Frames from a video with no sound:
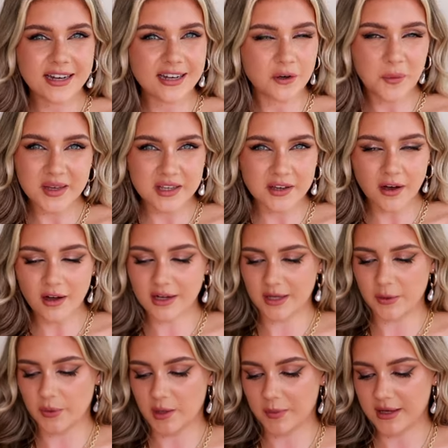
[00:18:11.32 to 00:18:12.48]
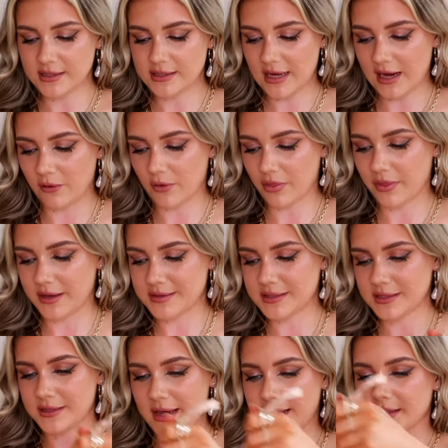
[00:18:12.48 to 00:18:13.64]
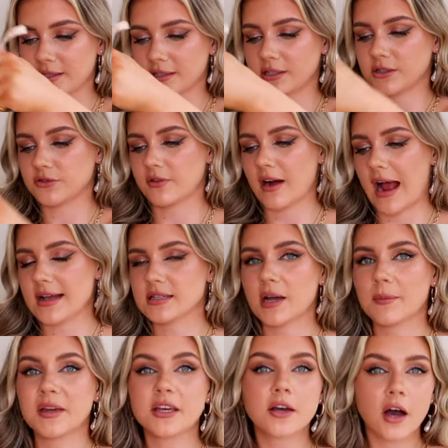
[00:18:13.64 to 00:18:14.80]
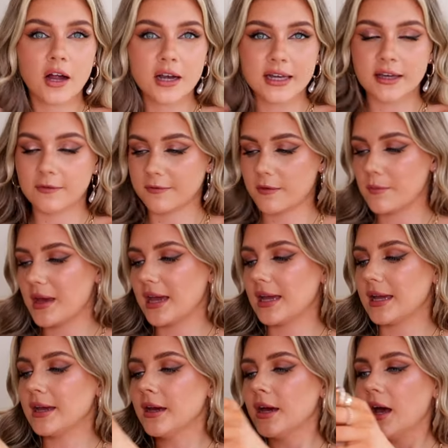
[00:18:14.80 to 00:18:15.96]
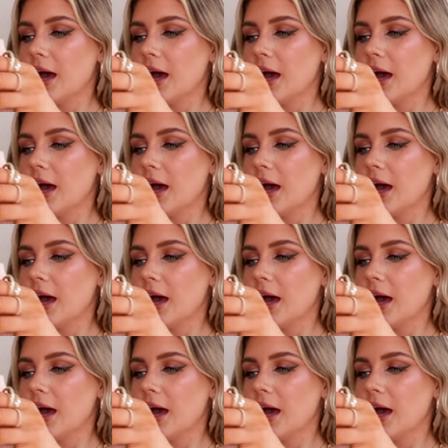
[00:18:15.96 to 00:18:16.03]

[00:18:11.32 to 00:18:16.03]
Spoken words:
a little bit girly when I picked out this next dress. I mean, girly for me.